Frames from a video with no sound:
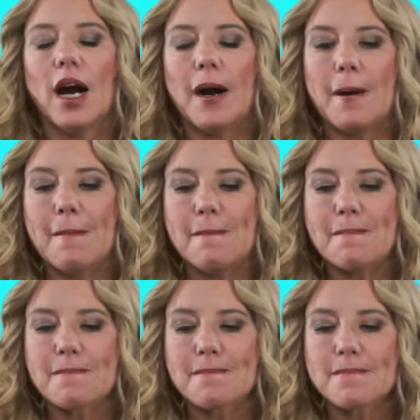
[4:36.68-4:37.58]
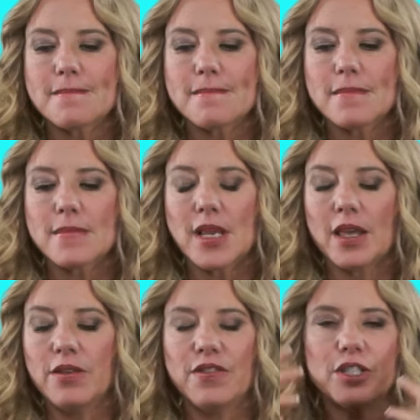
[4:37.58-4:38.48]
And
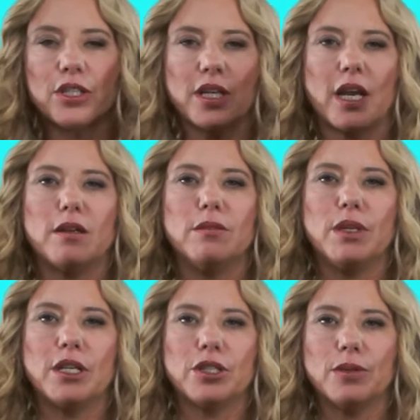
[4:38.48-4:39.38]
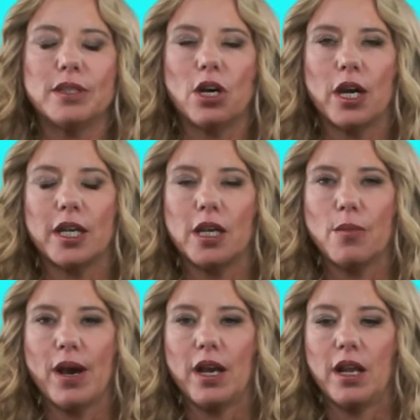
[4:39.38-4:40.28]
the vision came to me as she was talking
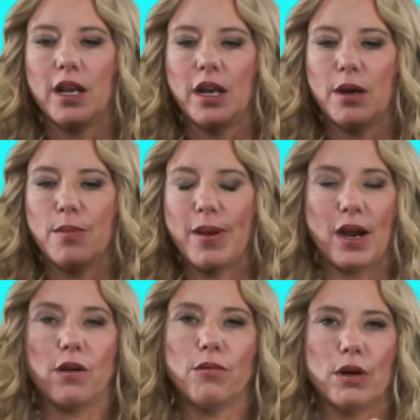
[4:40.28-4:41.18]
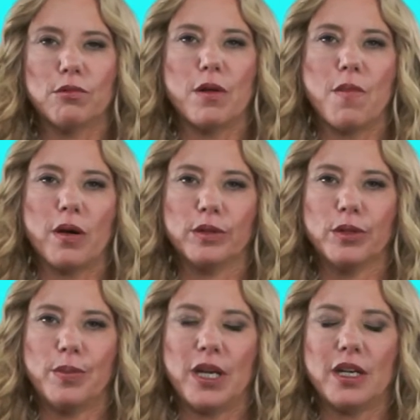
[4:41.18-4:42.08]
about it, about what OneMama
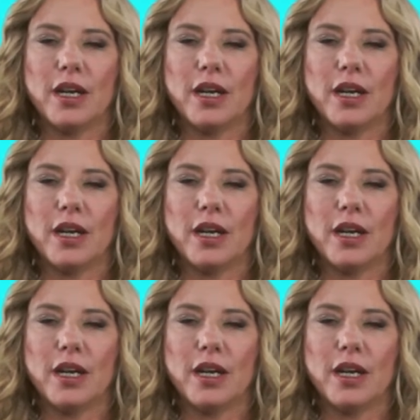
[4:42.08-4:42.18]
would be.